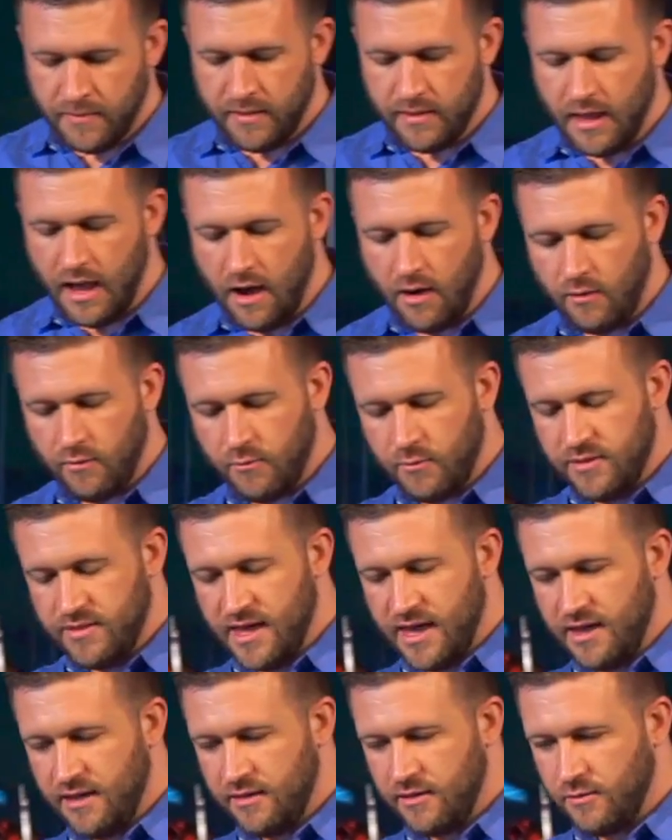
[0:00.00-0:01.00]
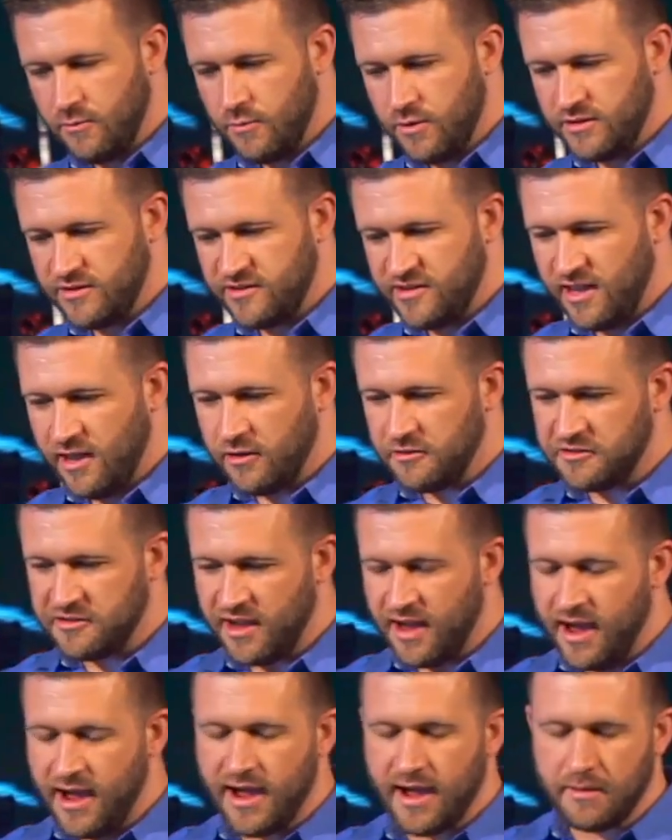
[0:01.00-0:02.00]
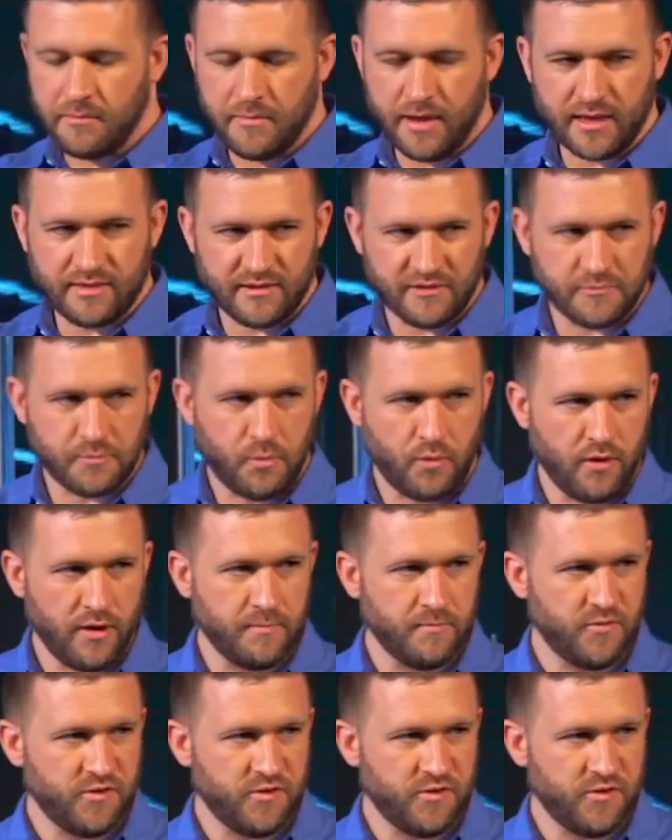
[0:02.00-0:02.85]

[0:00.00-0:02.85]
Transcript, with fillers: Now, when they would tell time at this point,